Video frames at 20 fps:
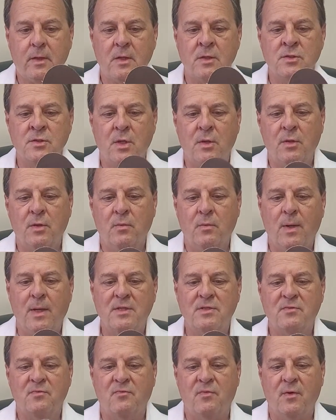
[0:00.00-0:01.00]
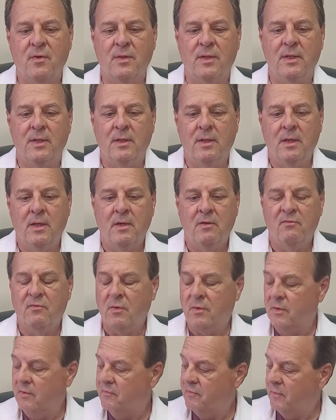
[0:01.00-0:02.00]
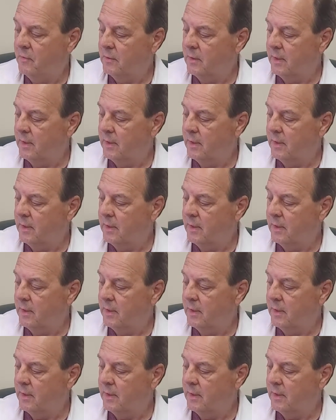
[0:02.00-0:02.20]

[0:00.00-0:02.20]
So the rest for the full